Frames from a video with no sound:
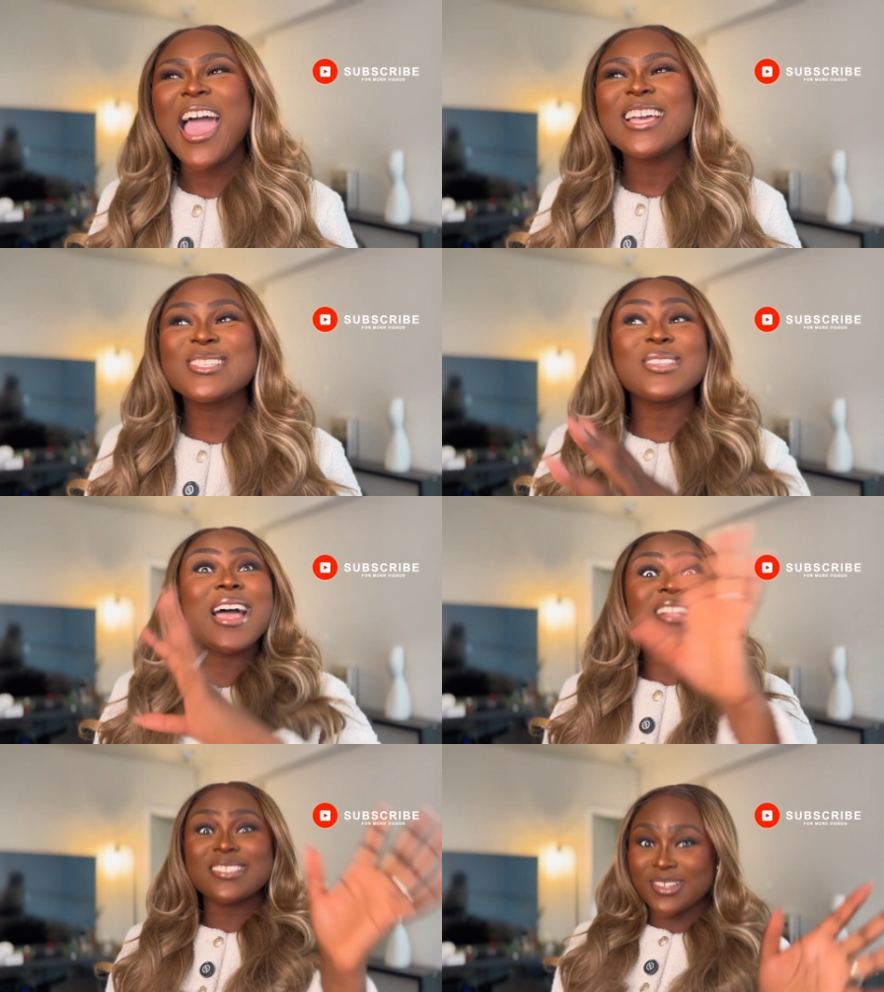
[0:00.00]
So
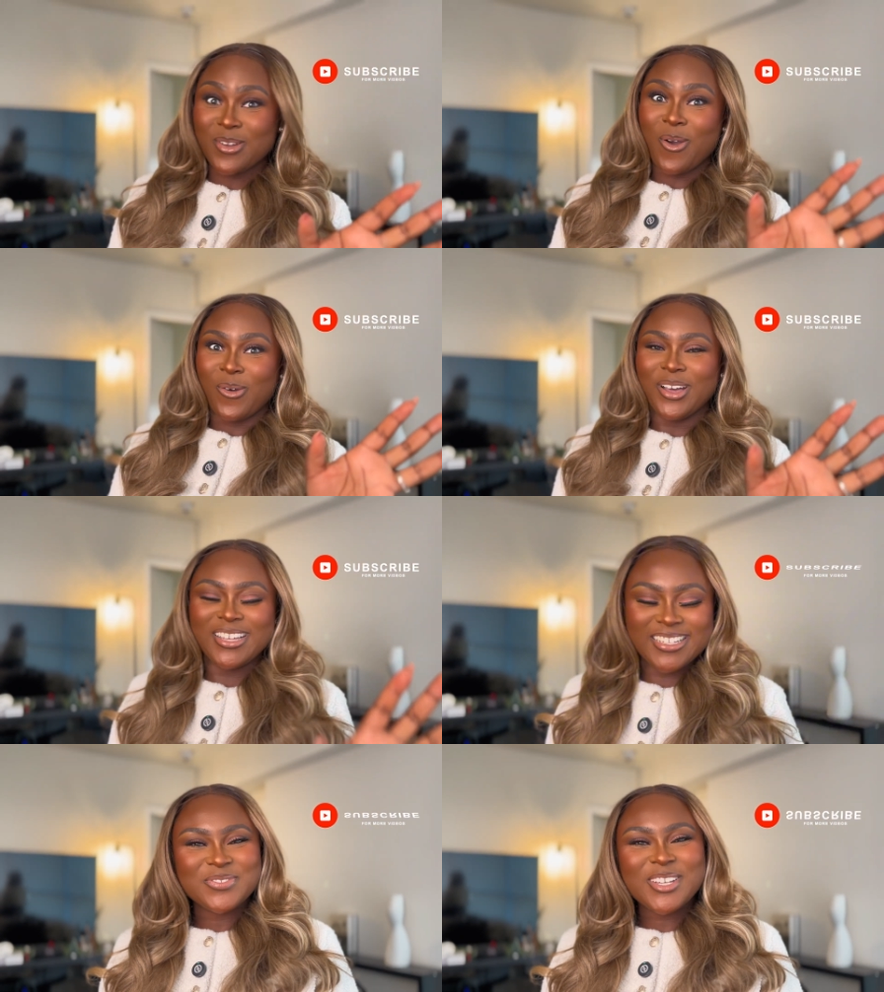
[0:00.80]
that's the goal.
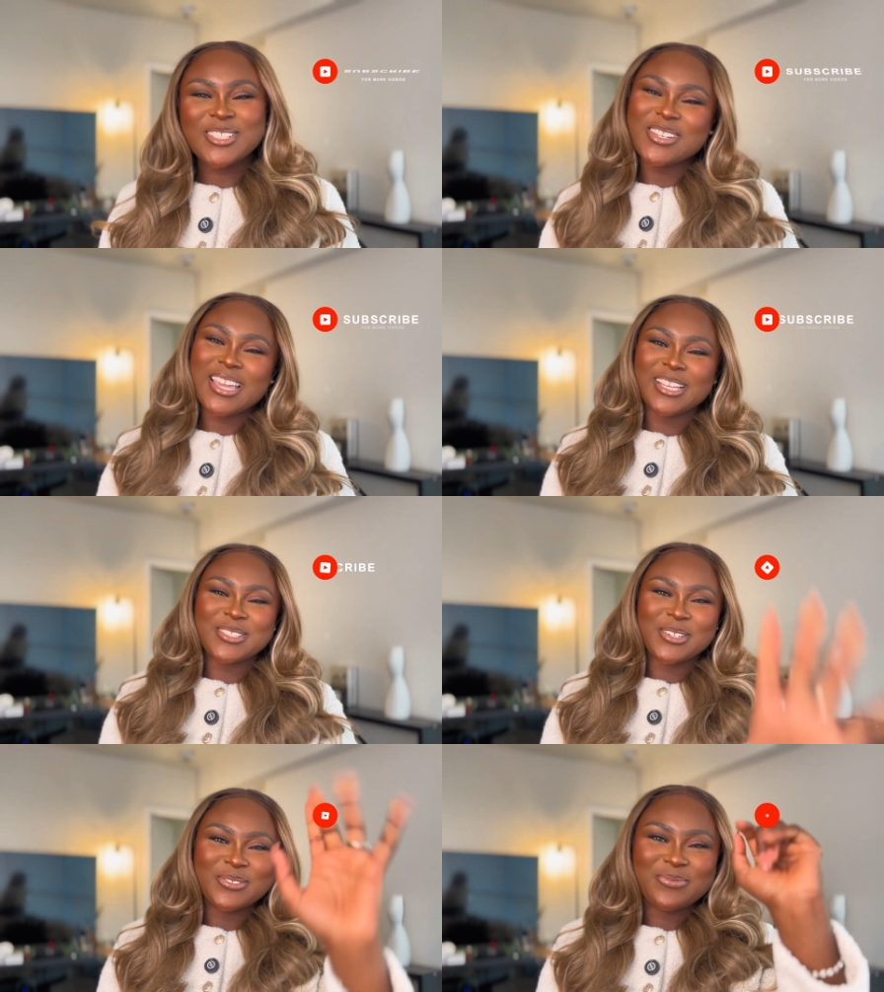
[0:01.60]
Talk to you guys
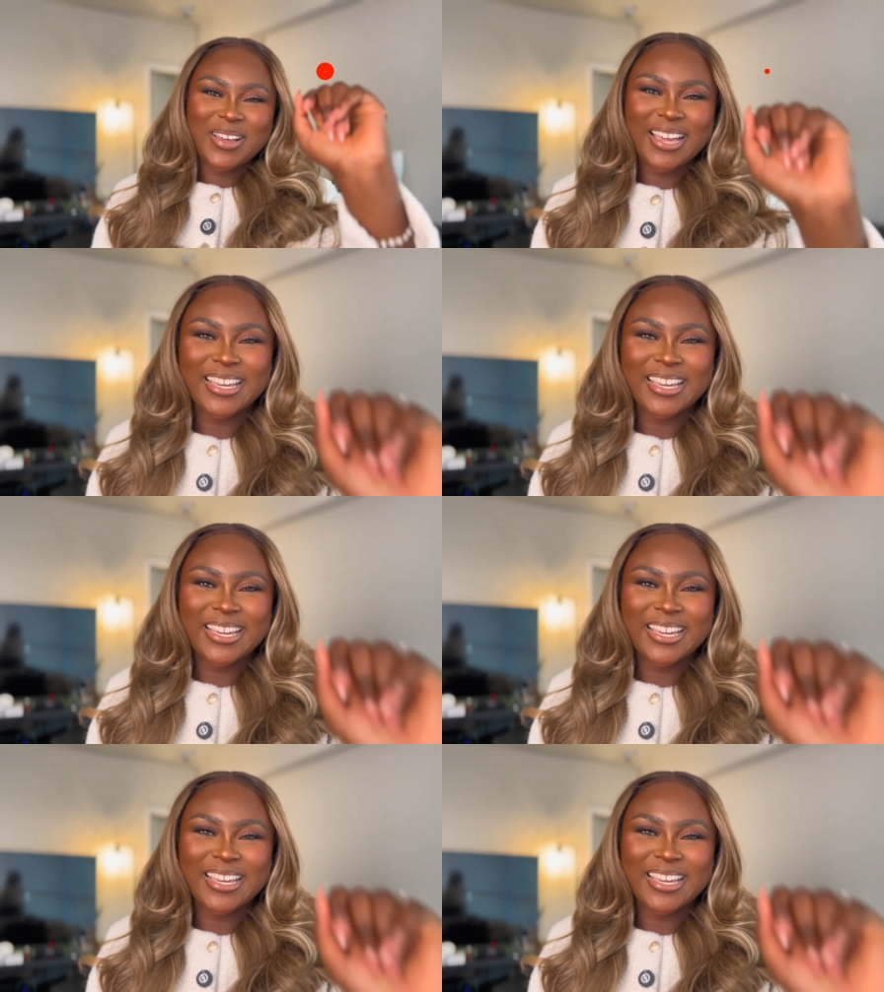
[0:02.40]
soon. Bye.